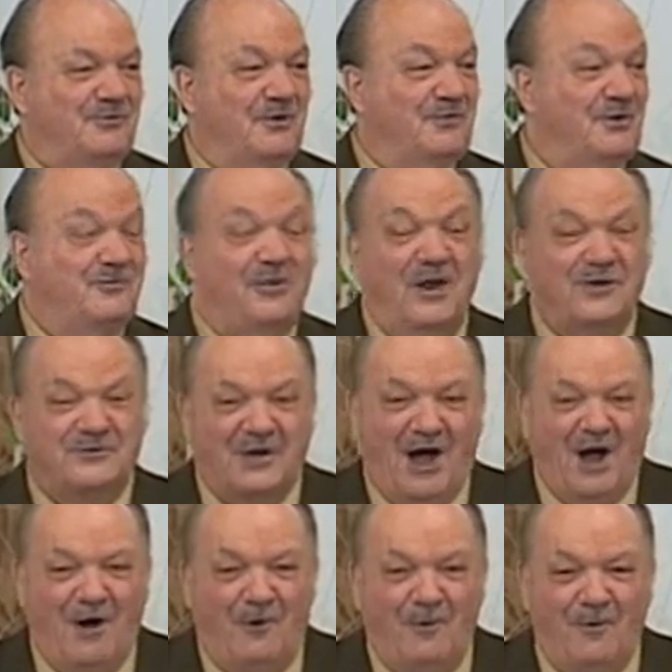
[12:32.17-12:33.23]
to the
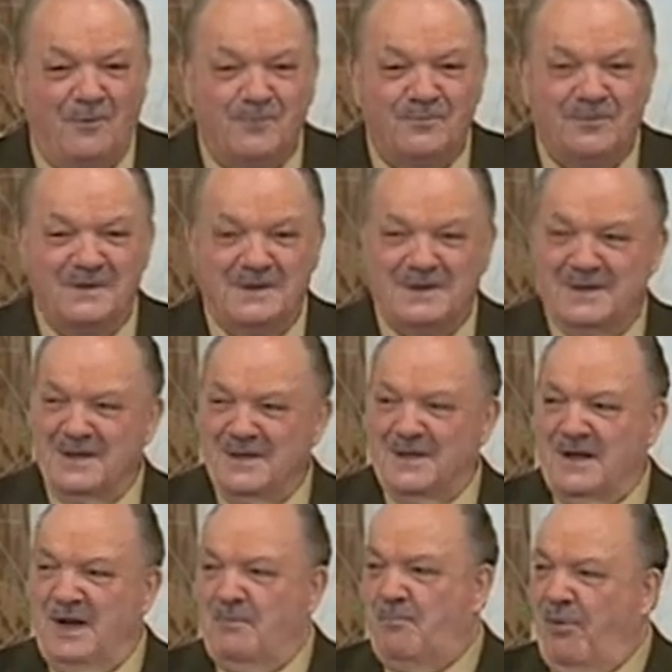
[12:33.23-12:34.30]
Gentile,
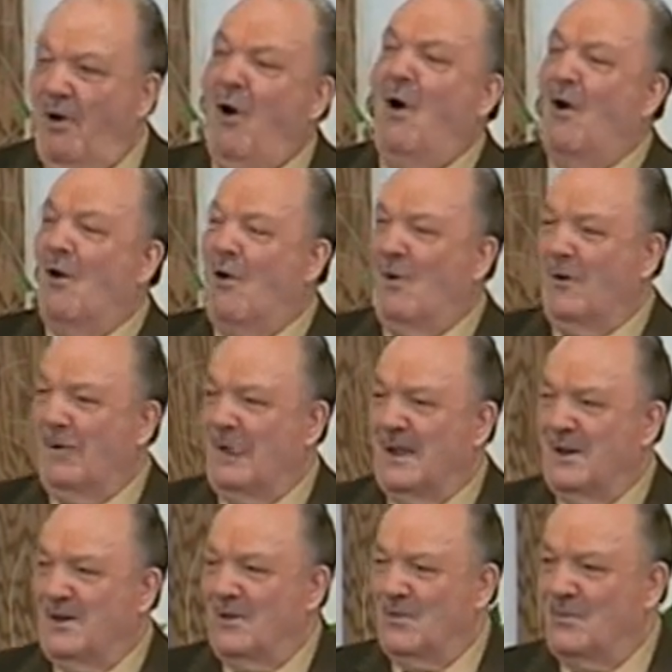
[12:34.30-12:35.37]
and
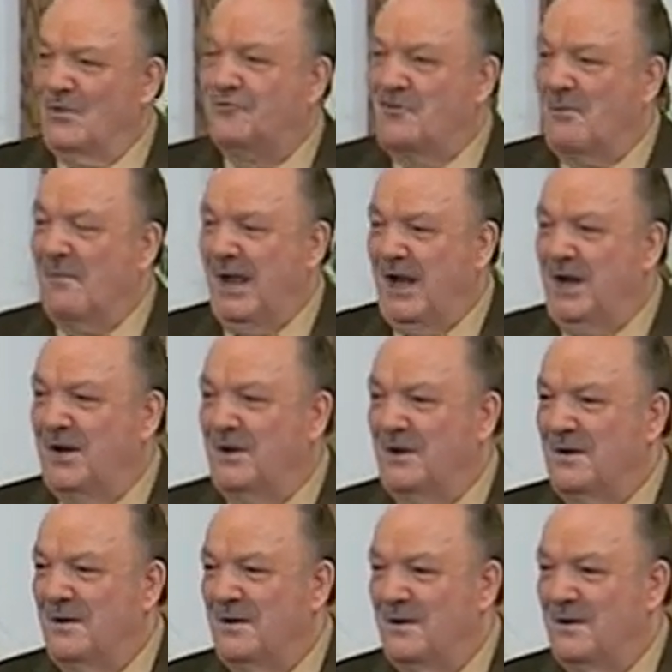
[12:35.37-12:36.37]
Paul was the main